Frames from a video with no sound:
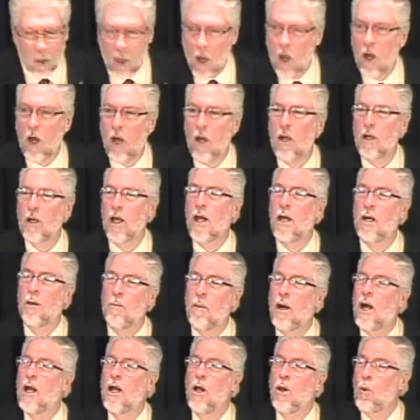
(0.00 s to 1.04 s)
long and a
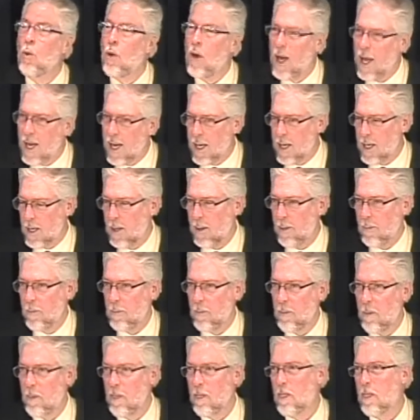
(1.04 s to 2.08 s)
mile wide.
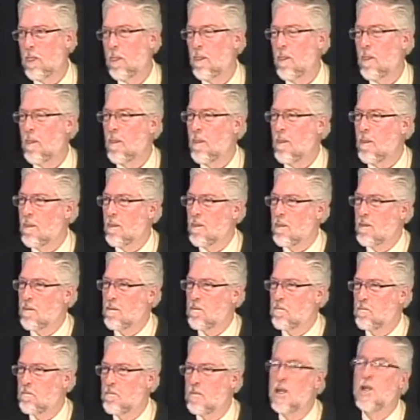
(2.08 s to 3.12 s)

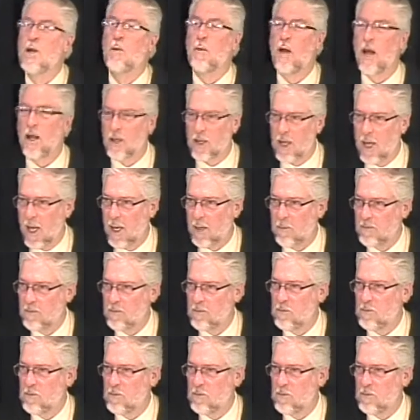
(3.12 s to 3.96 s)
Think about that,